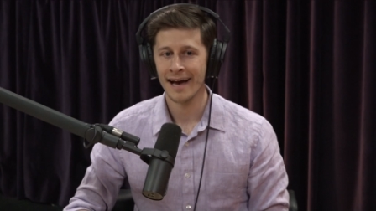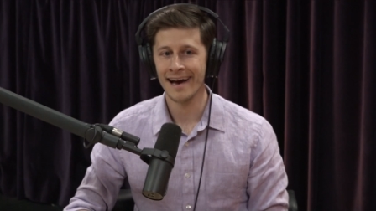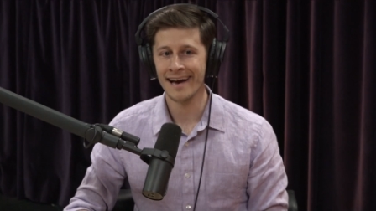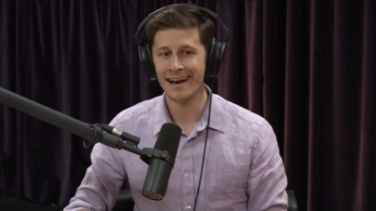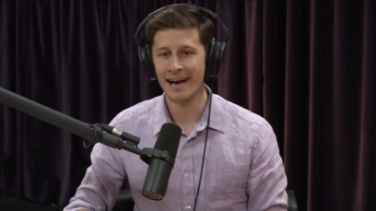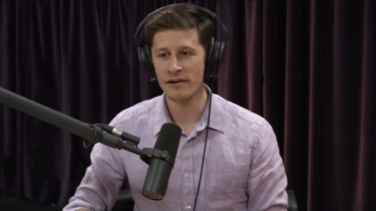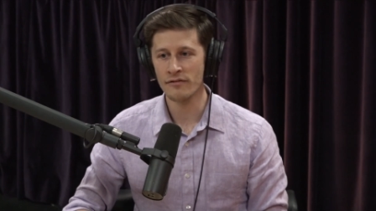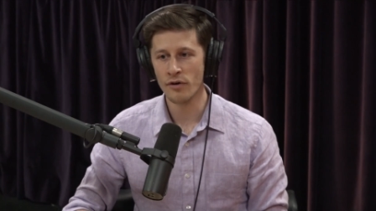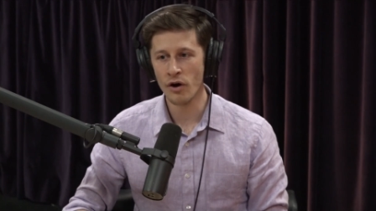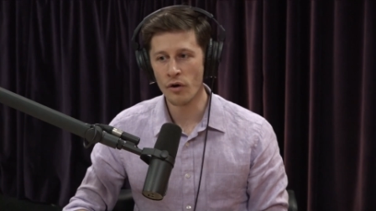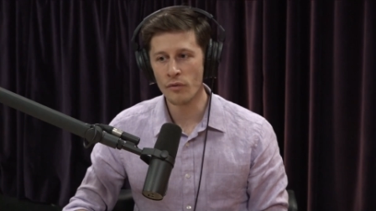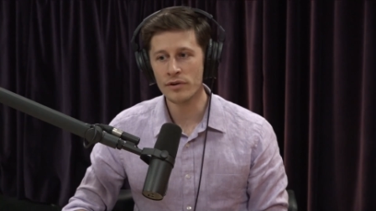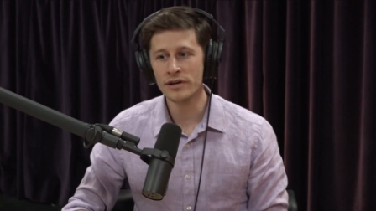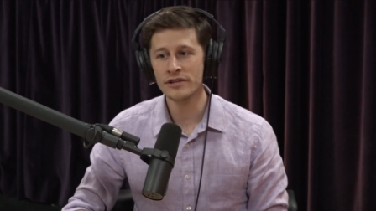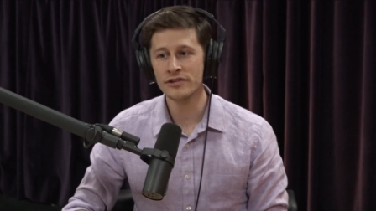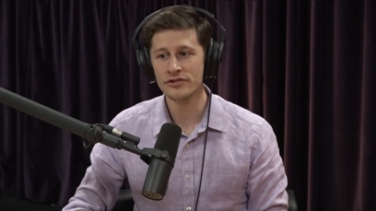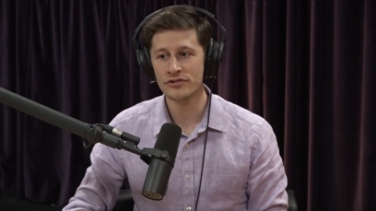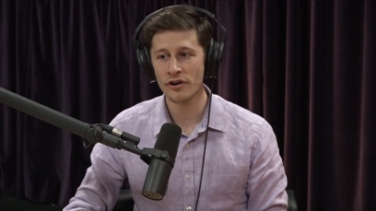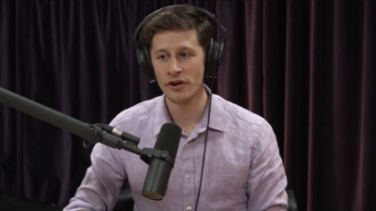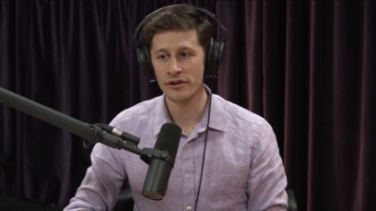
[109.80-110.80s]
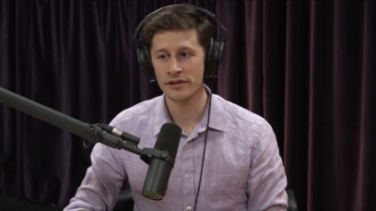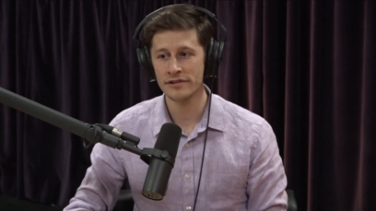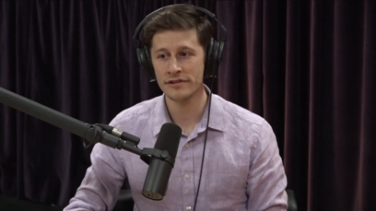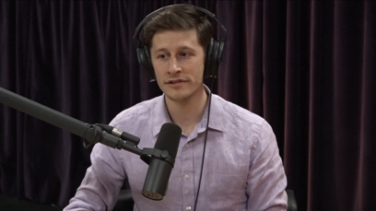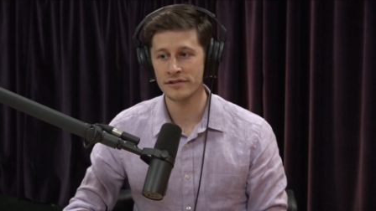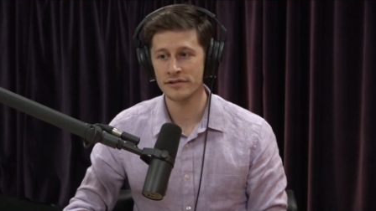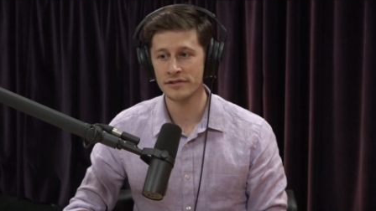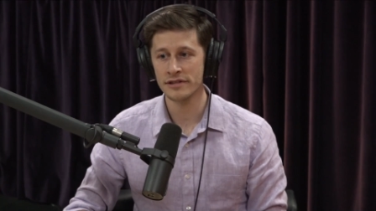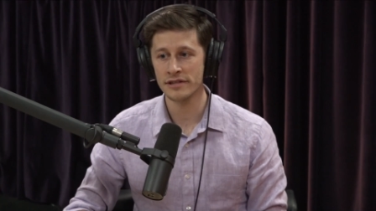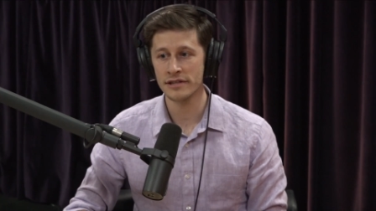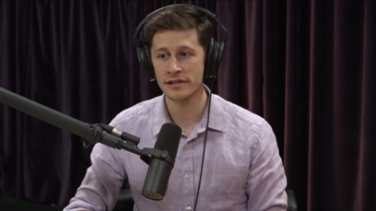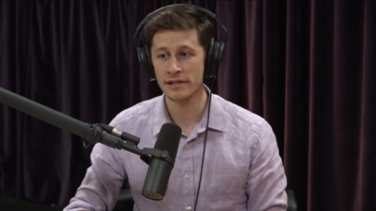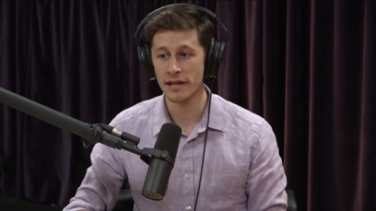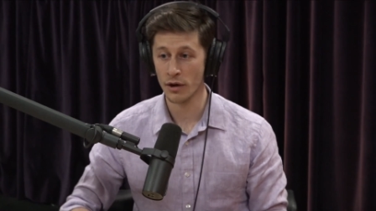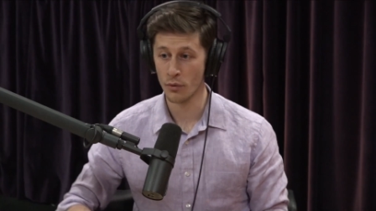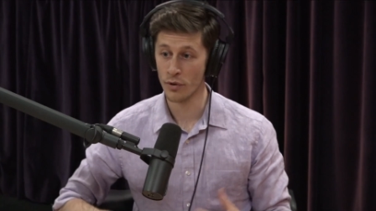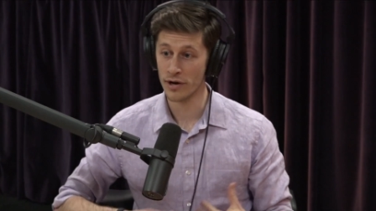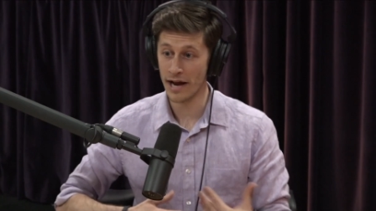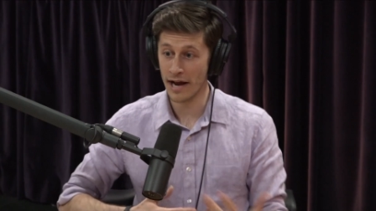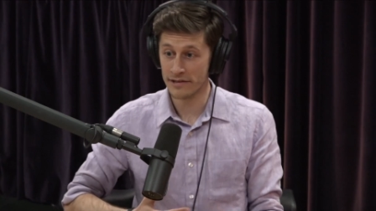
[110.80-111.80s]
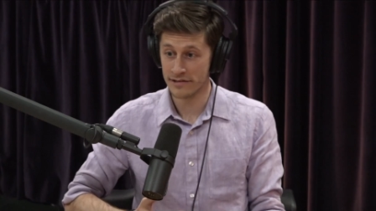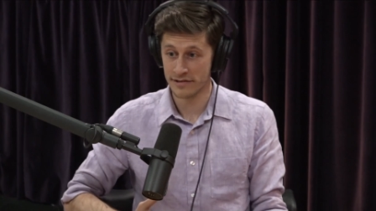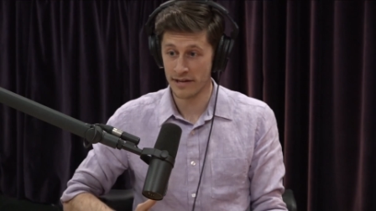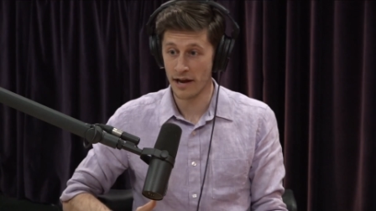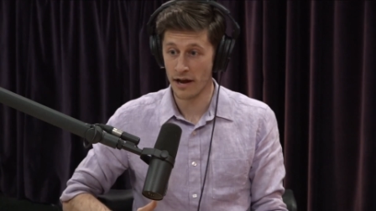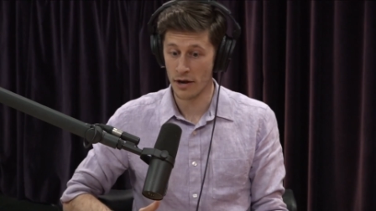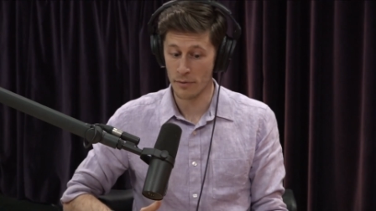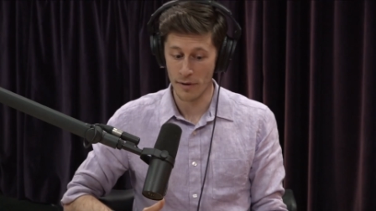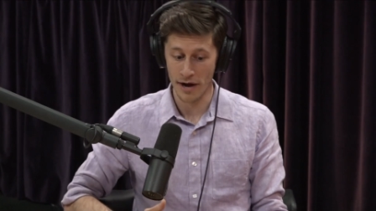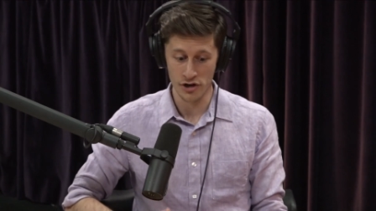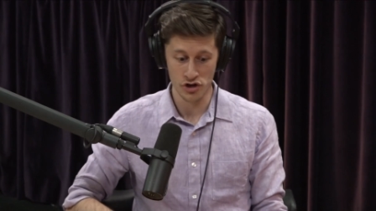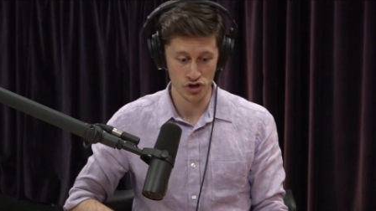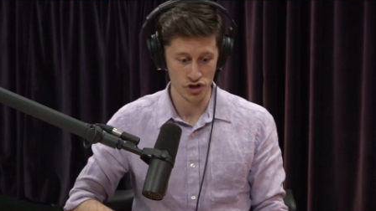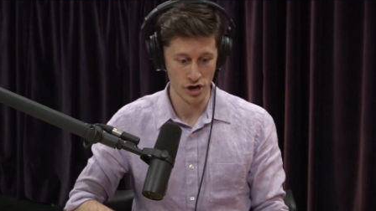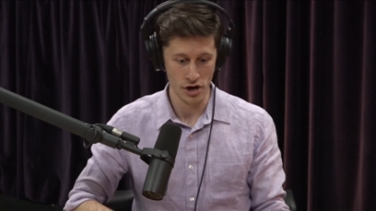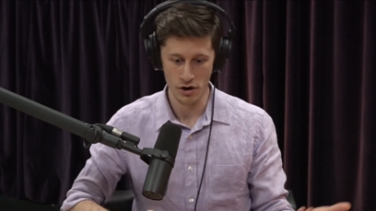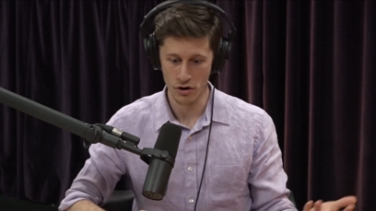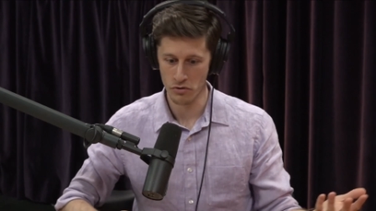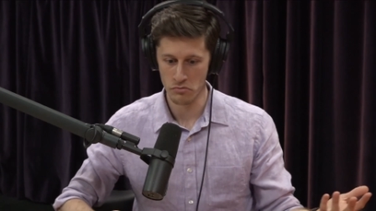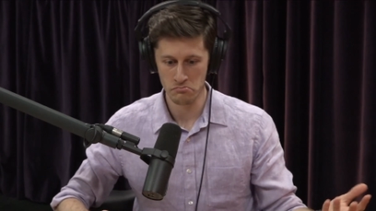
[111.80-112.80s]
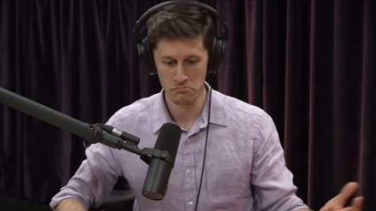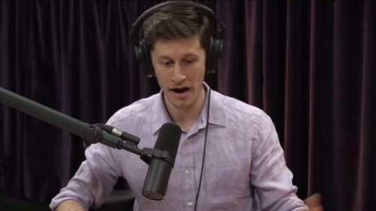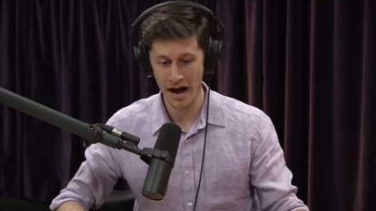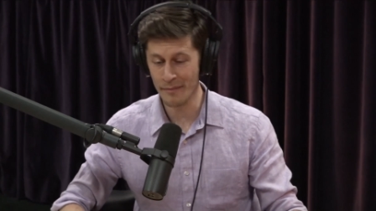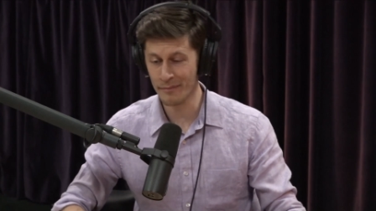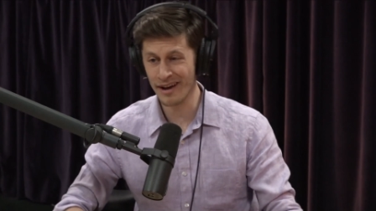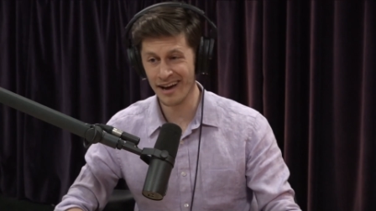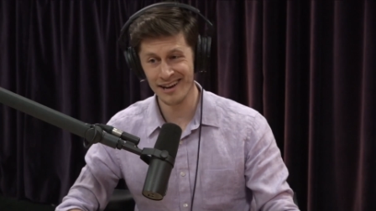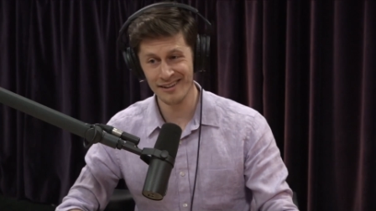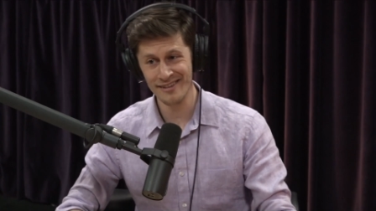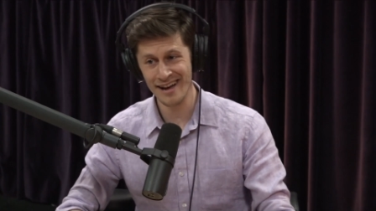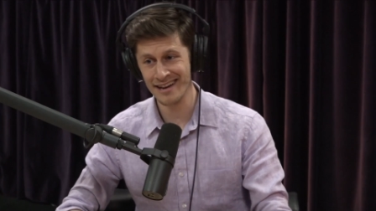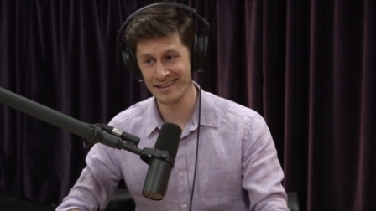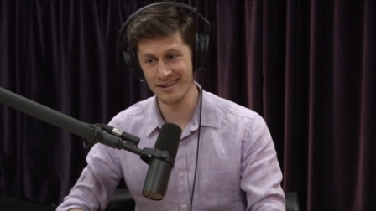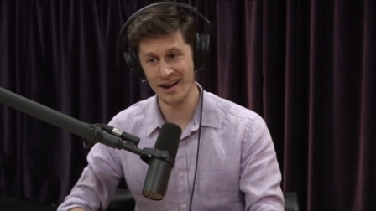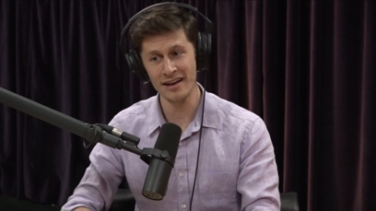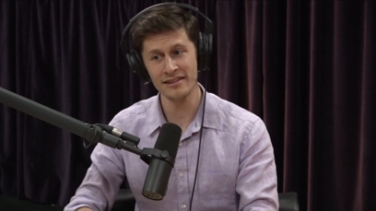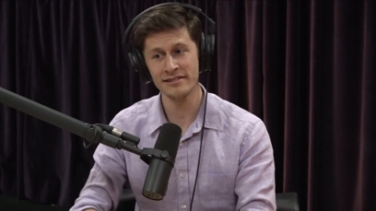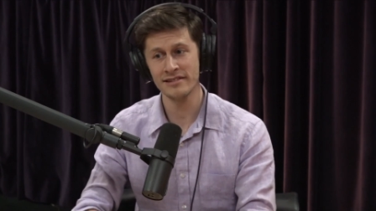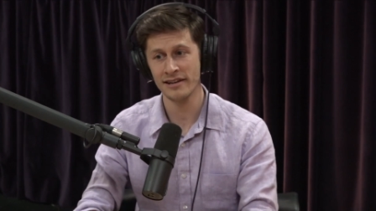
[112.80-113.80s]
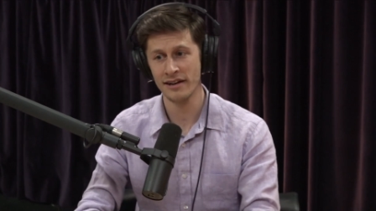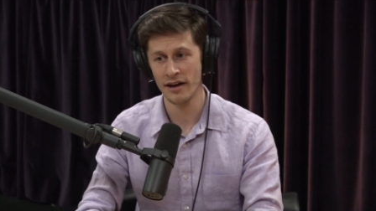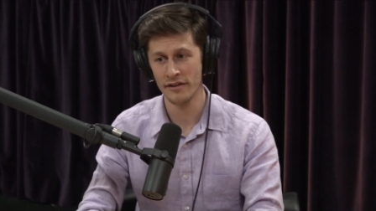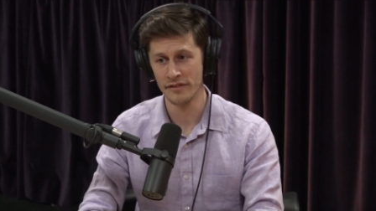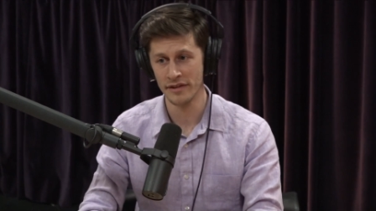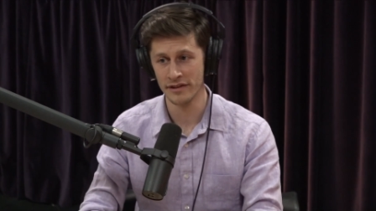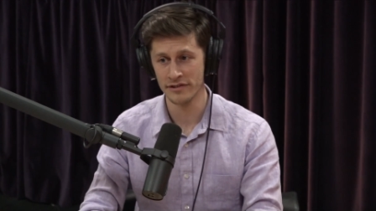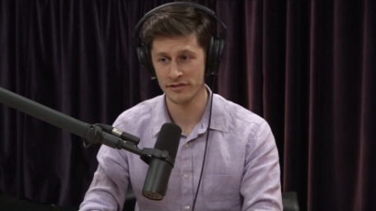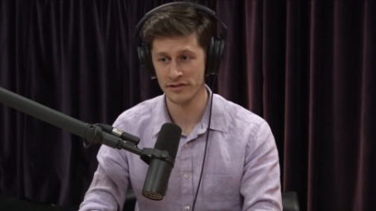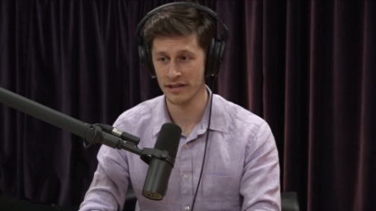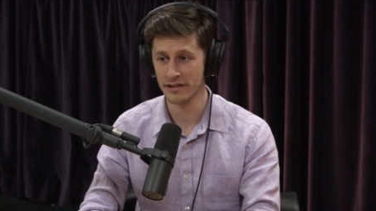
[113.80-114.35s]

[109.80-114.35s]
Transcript: and I've already started to see, like when I say on my show, I'm kind of agnostic on this.